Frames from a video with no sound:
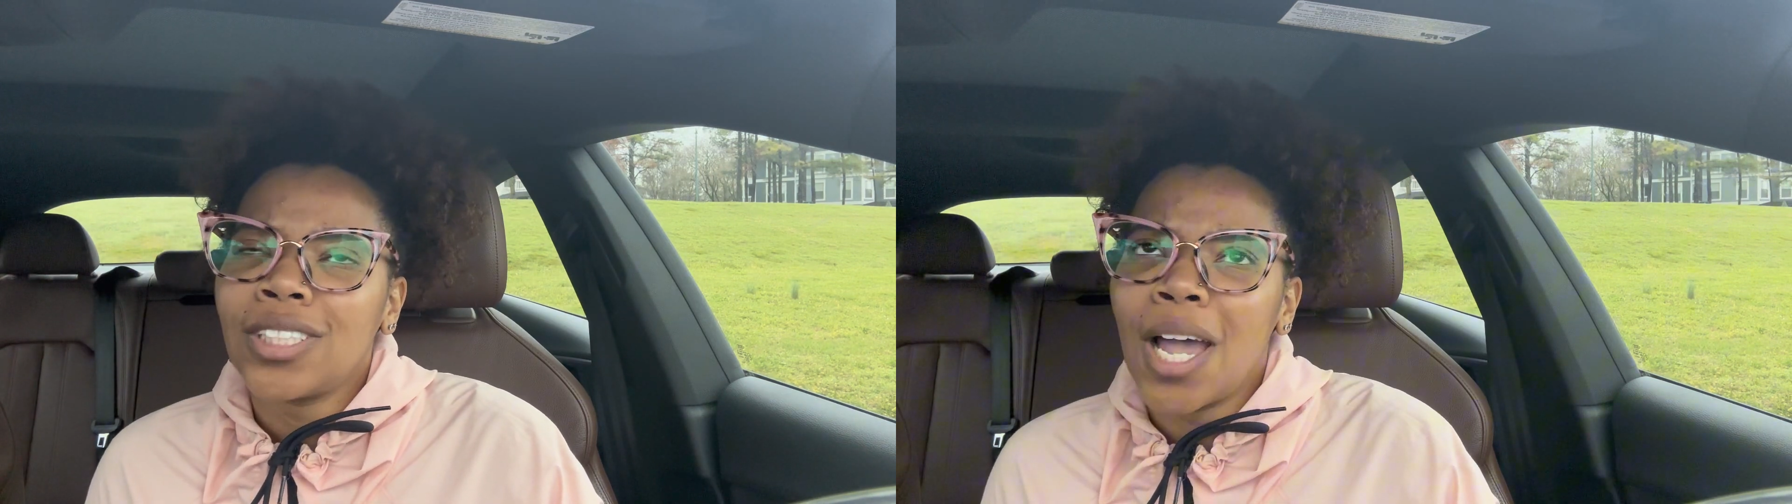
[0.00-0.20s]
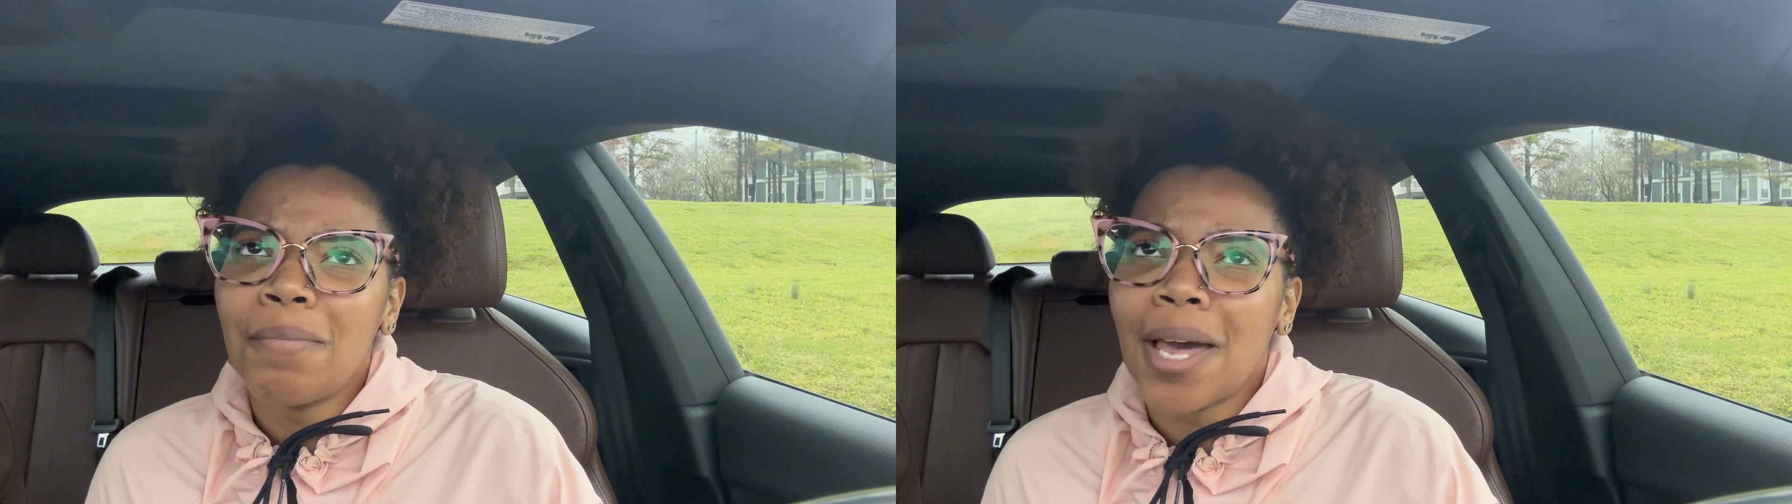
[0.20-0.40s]

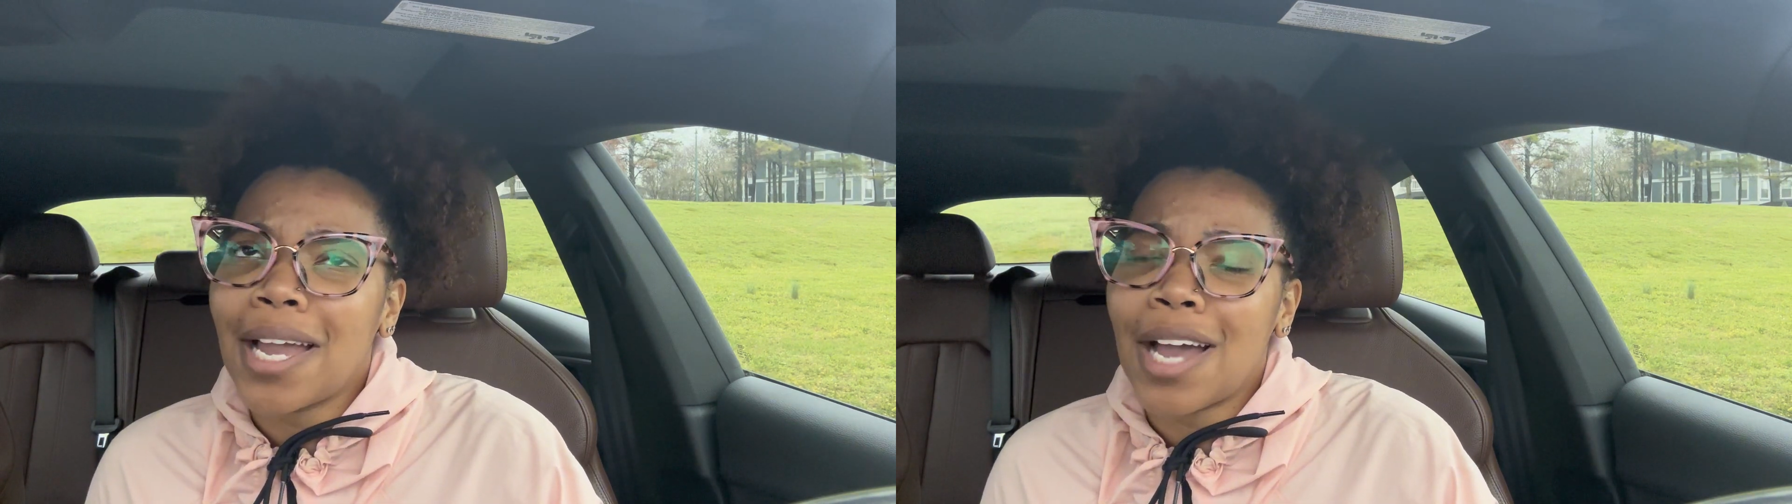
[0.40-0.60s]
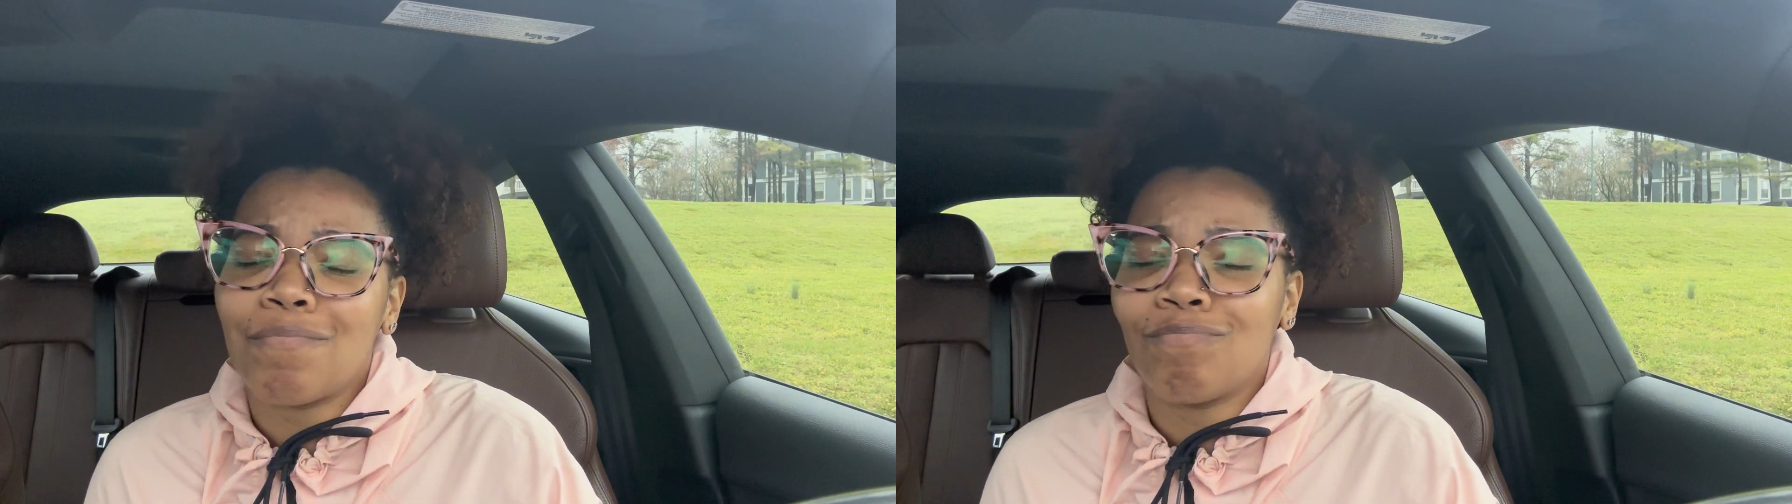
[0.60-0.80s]
I'm
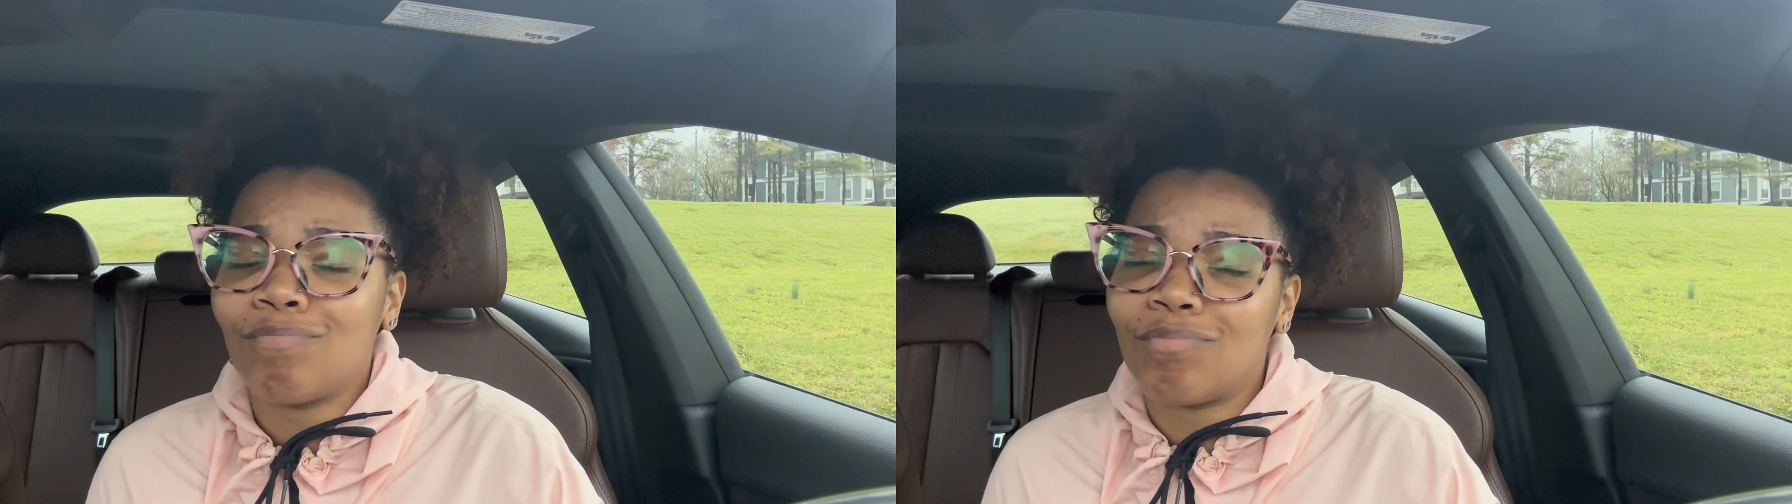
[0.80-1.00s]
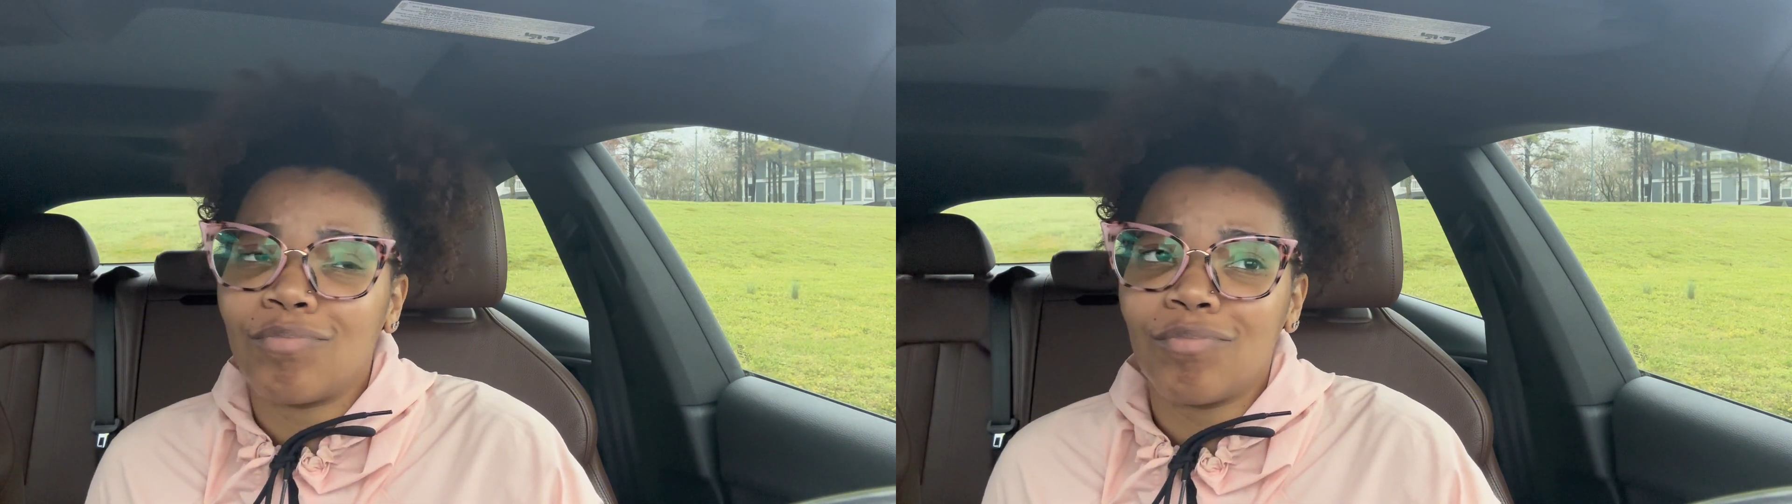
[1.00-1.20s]
like, I
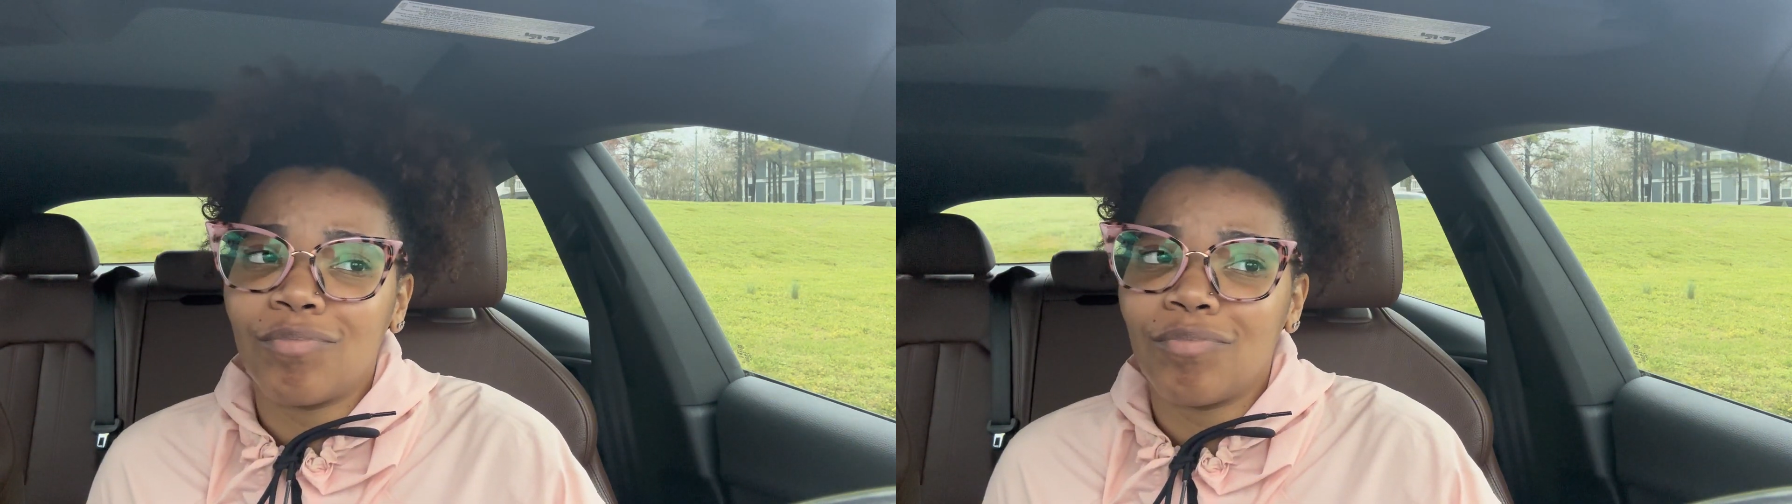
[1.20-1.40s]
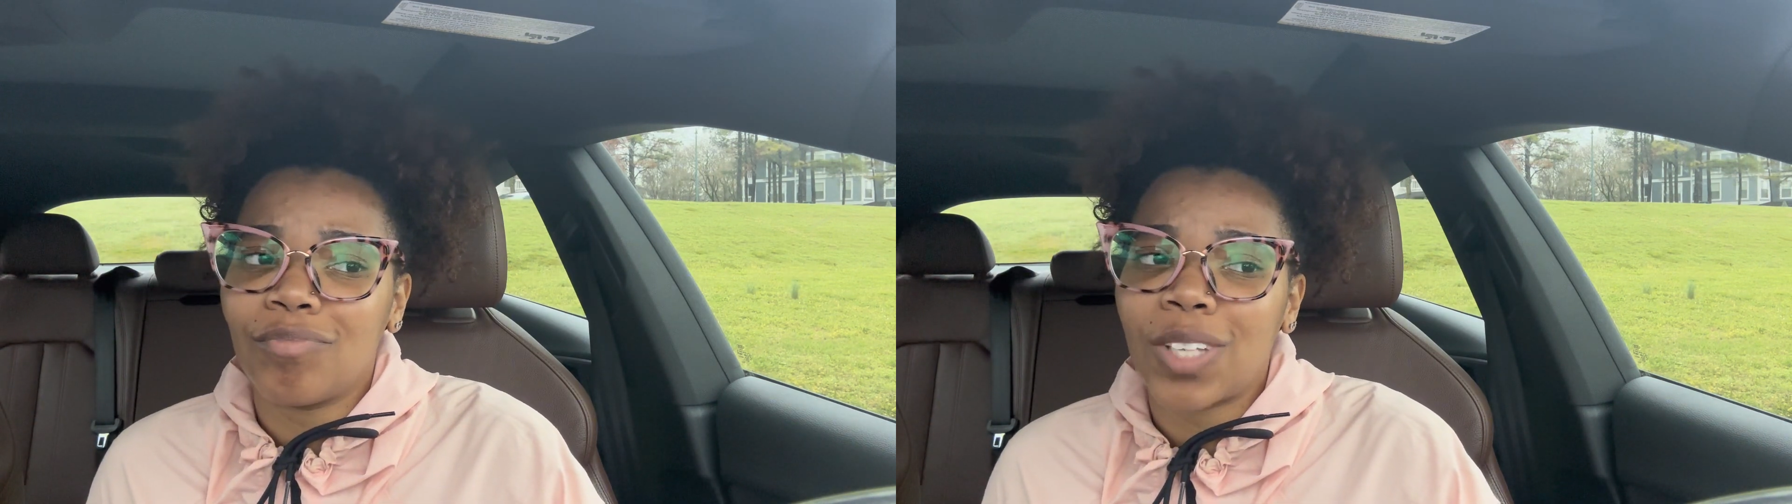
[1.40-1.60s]

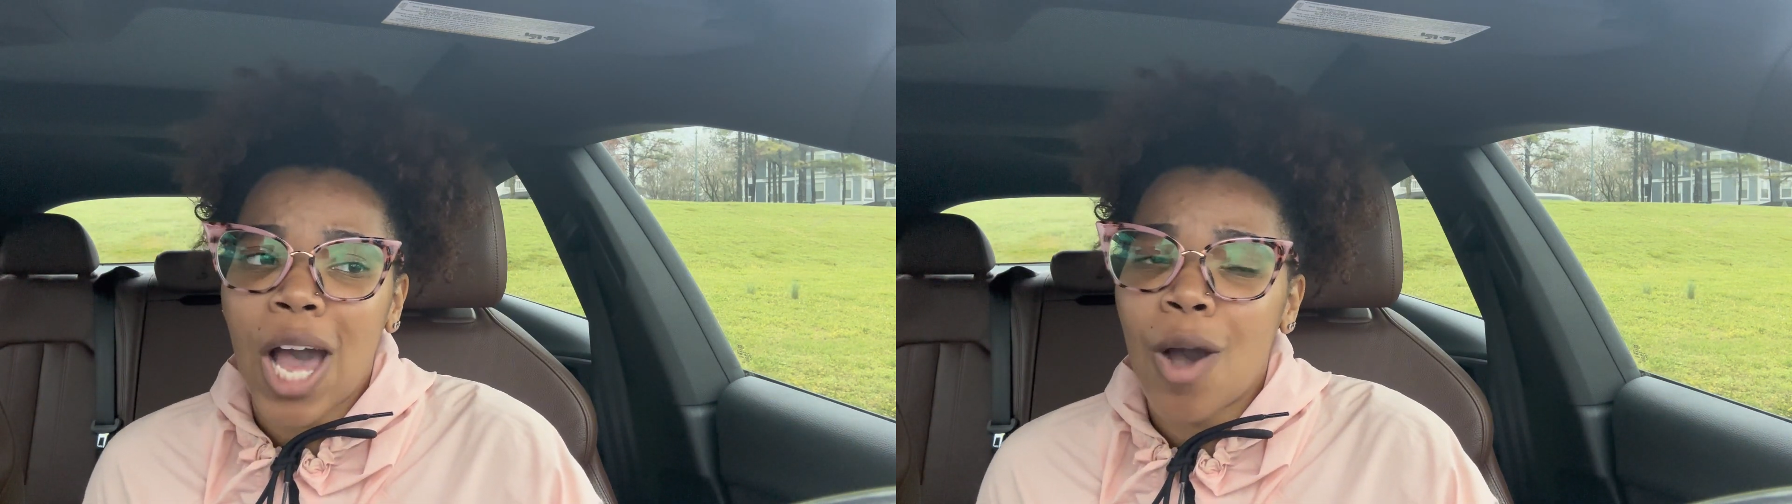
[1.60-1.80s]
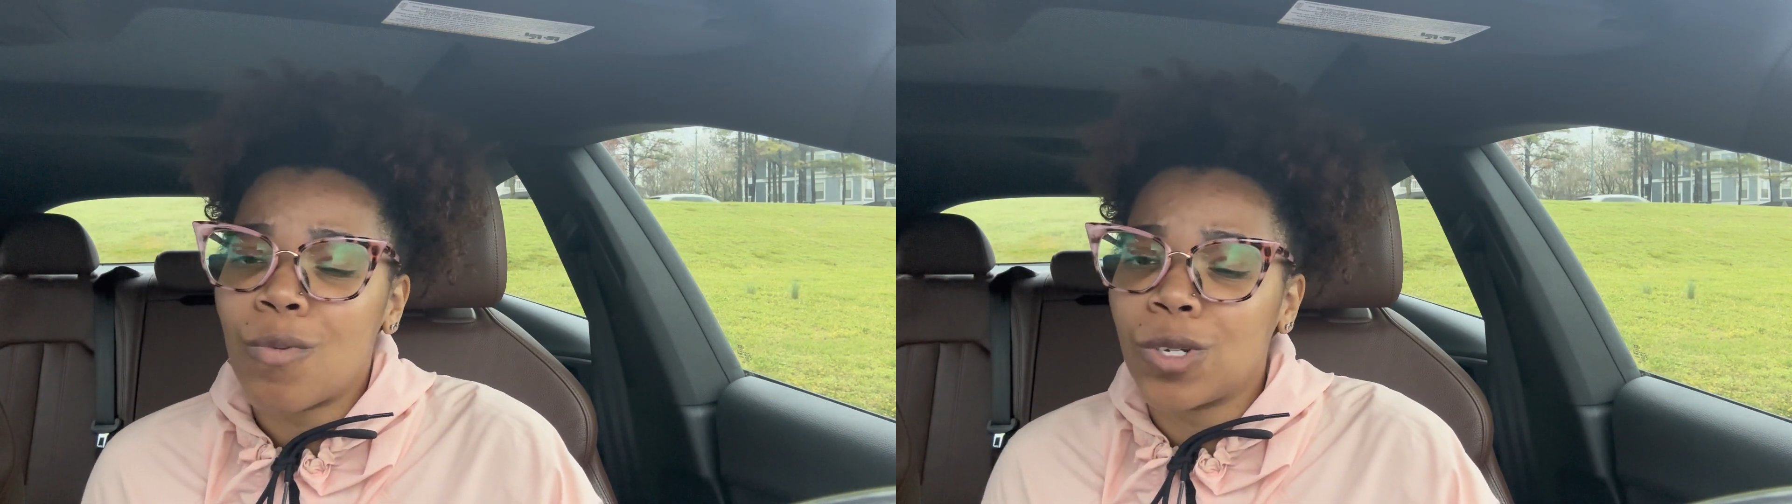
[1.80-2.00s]
don't